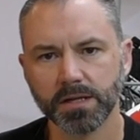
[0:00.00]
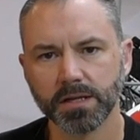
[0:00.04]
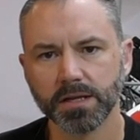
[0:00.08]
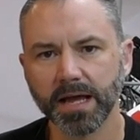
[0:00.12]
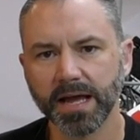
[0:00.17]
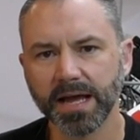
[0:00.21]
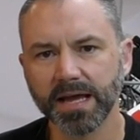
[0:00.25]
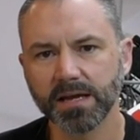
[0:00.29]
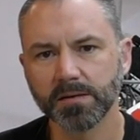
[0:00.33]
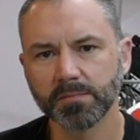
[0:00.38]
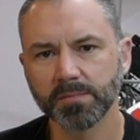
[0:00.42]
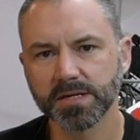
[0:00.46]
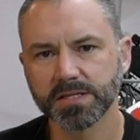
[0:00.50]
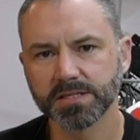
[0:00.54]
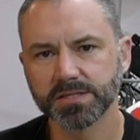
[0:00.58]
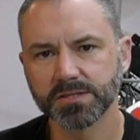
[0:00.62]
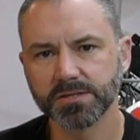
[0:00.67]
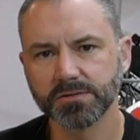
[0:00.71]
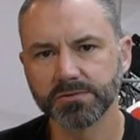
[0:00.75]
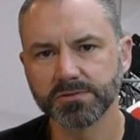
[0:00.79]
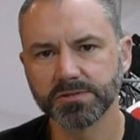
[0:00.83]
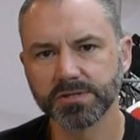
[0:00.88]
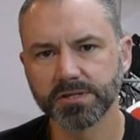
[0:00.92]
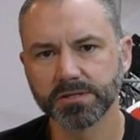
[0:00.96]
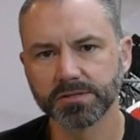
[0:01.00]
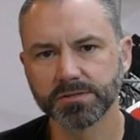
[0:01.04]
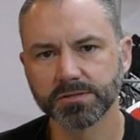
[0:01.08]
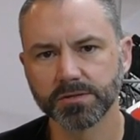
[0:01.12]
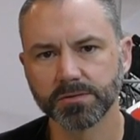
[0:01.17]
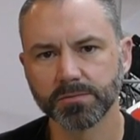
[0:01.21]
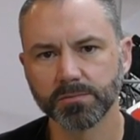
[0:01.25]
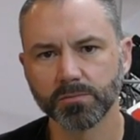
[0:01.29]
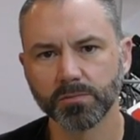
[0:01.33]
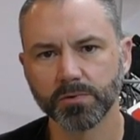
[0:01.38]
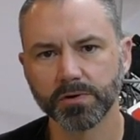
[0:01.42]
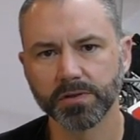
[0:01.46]
The AMS2
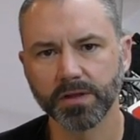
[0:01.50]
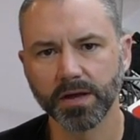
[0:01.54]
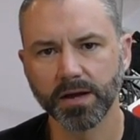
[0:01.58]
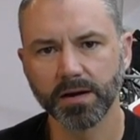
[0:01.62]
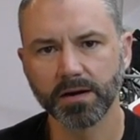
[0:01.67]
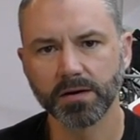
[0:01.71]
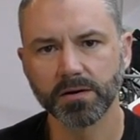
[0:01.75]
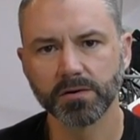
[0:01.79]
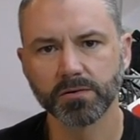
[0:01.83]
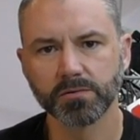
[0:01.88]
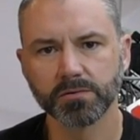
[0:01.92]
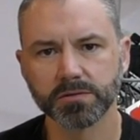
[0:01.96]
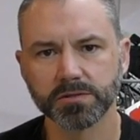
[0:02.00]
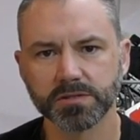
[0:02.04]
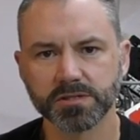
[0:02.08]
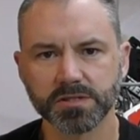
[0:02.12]
system with Airoh